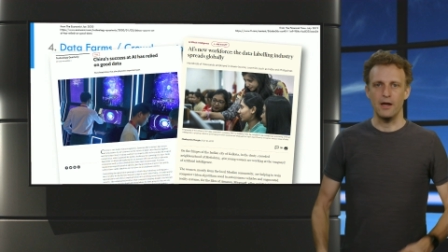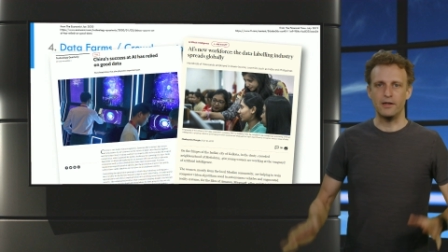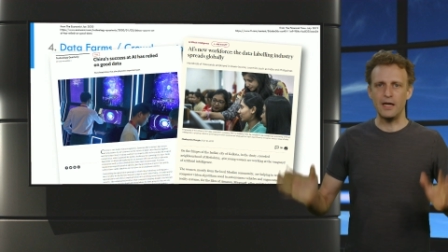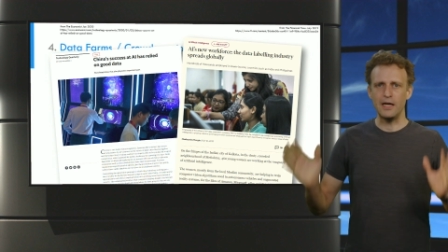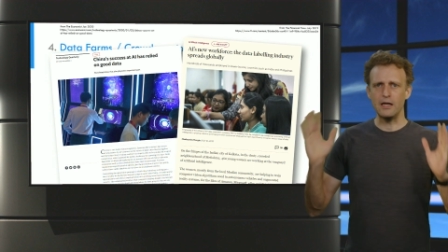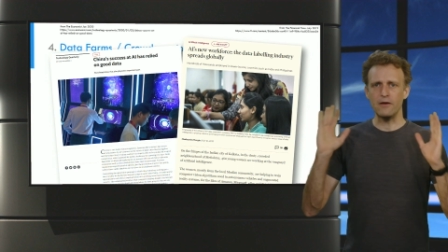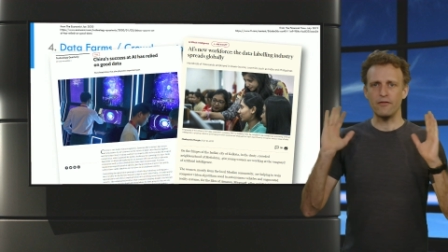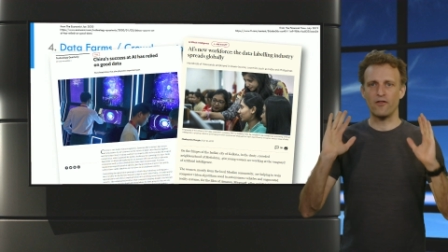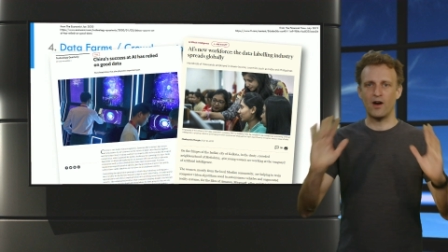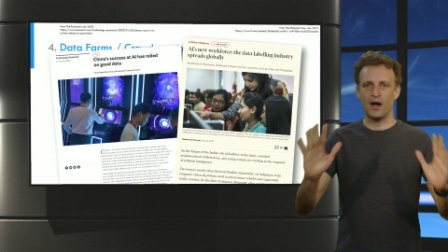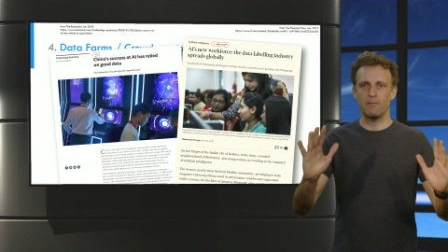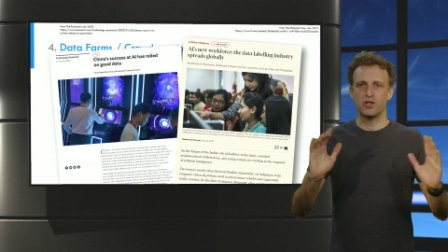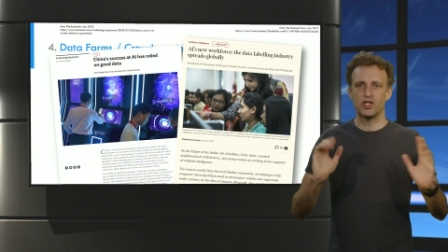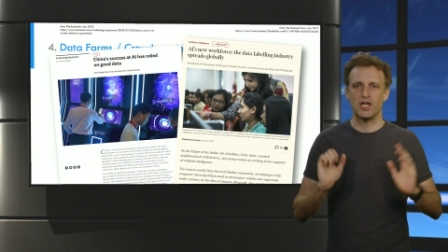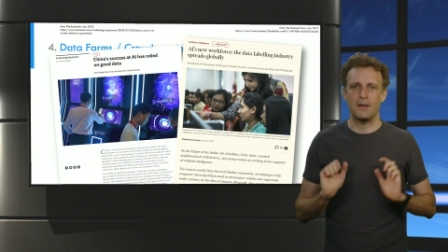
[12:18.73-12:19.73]
Data
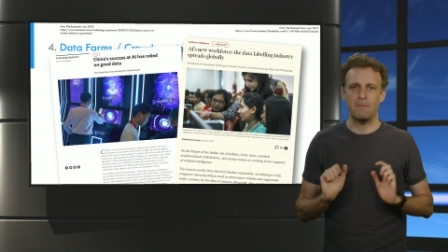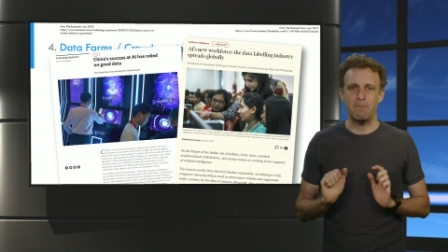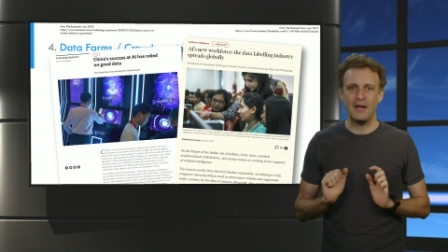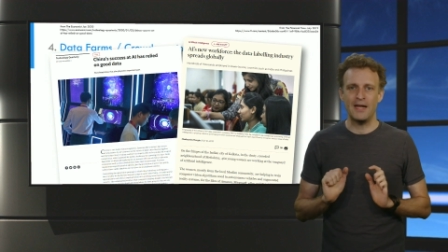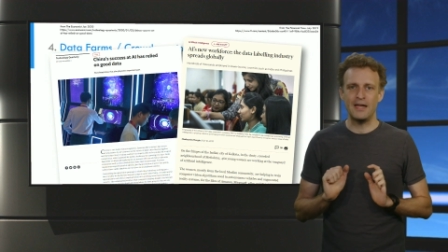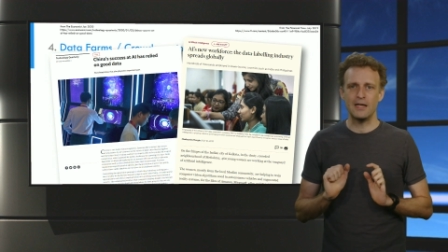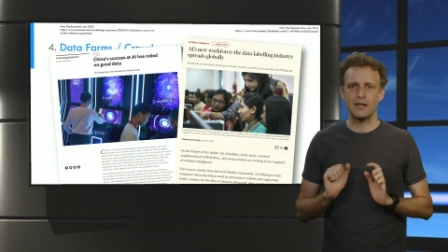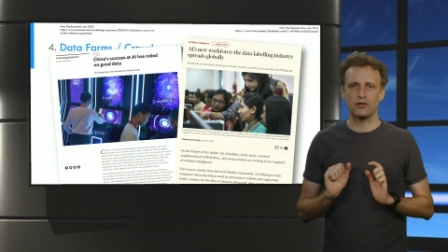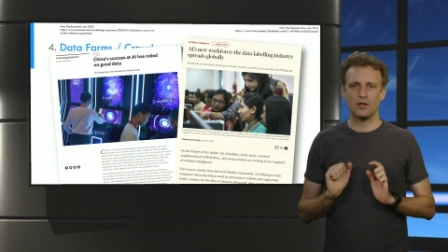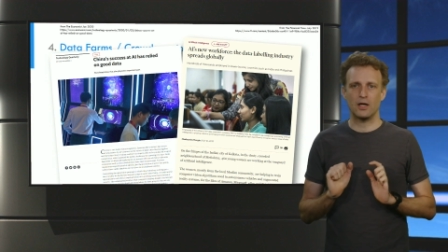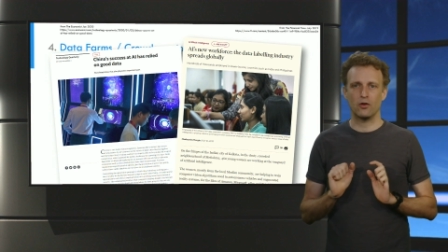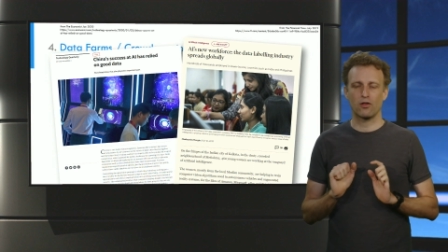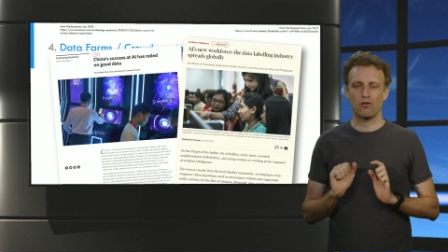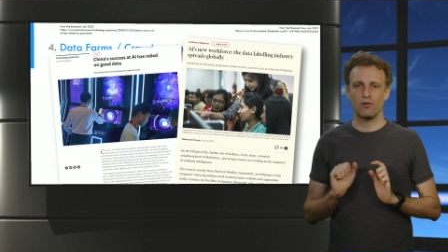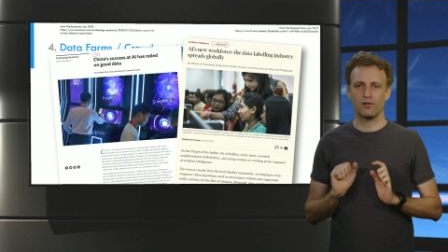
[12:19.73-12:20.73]
farms share many
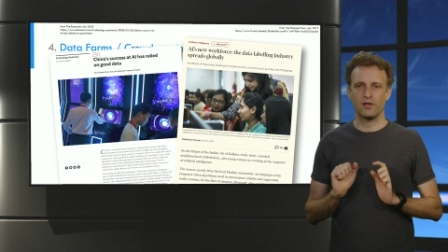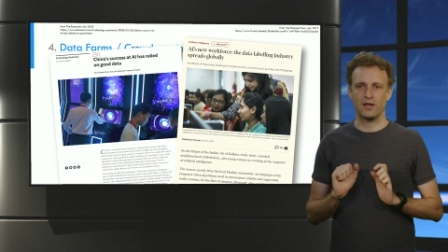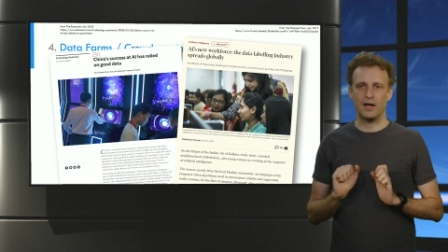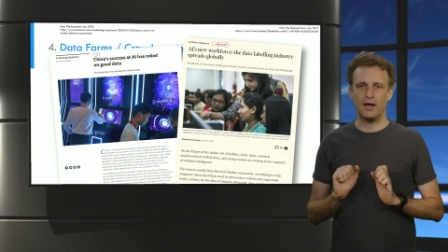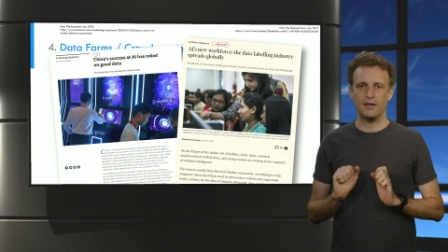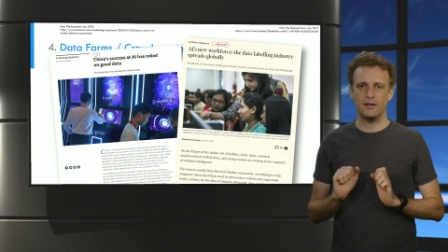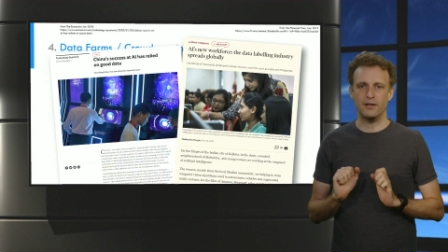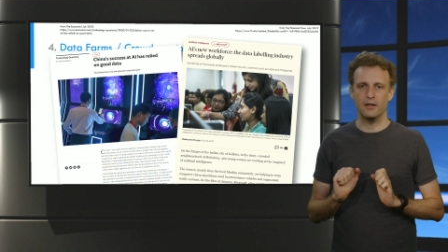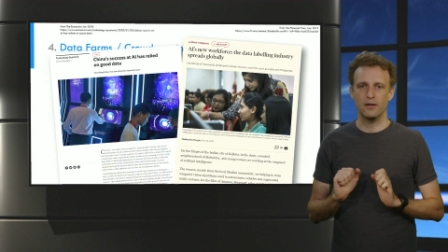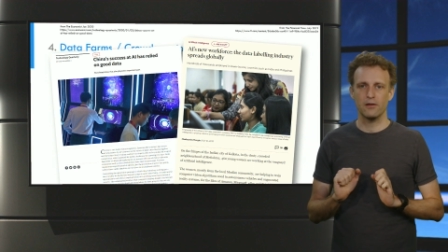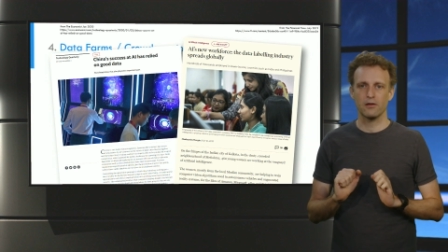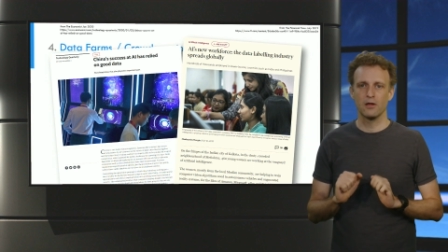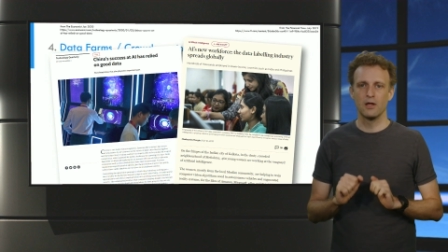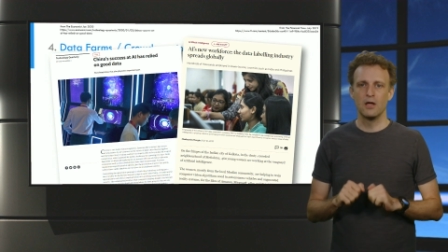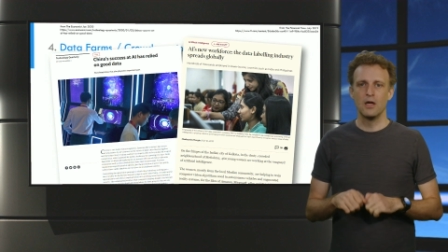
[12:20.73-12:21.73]
crowdsourcing
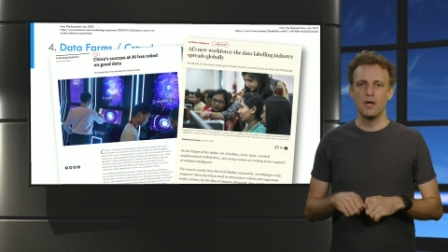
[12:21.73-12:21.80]
ideas,